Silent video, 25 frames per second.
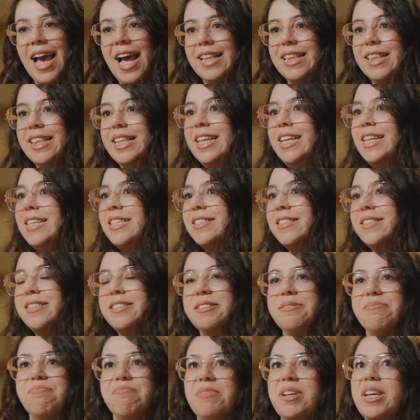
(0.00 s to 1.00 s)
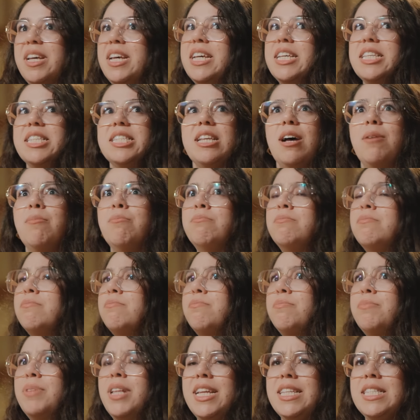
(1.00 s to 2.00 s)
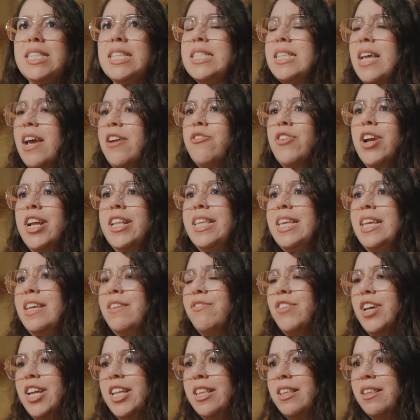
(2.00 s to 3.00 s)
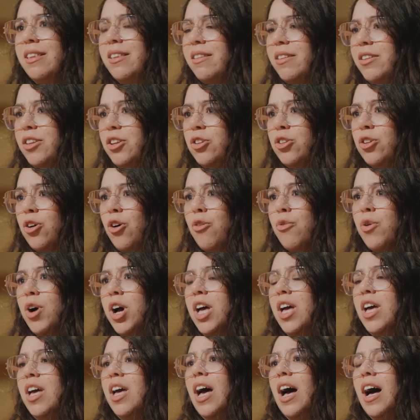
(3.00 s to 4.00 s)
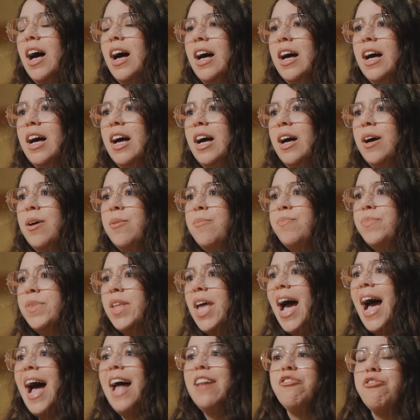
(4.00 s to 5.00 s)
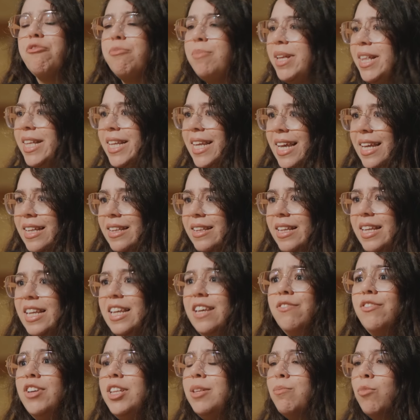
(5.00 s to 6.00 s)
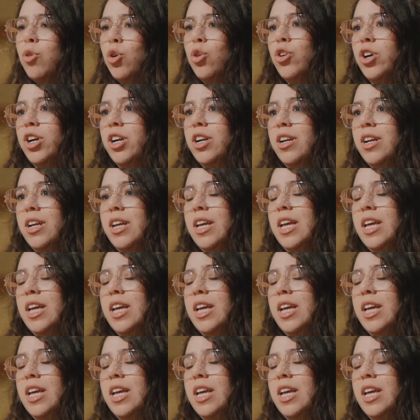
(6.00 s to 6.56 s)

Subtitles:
at least some places I read even, 500,000, even more.